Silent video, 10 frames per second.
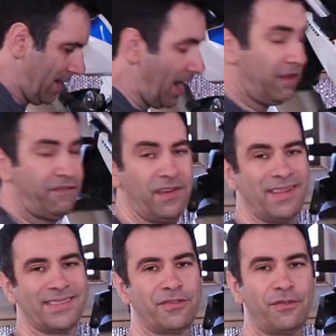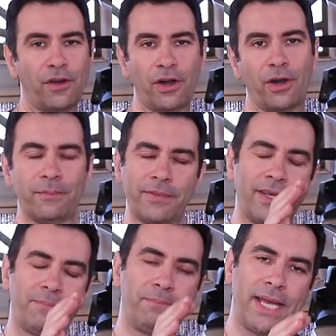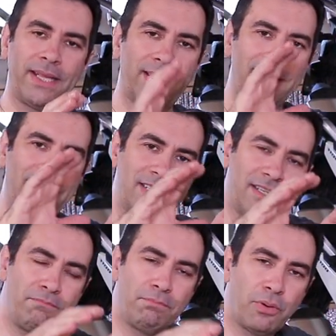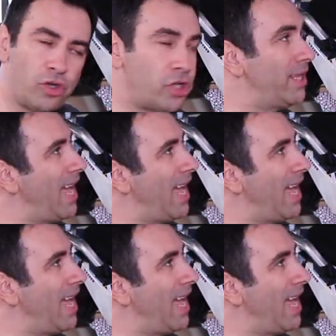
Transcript: and it feels firm, the pedal doesn't push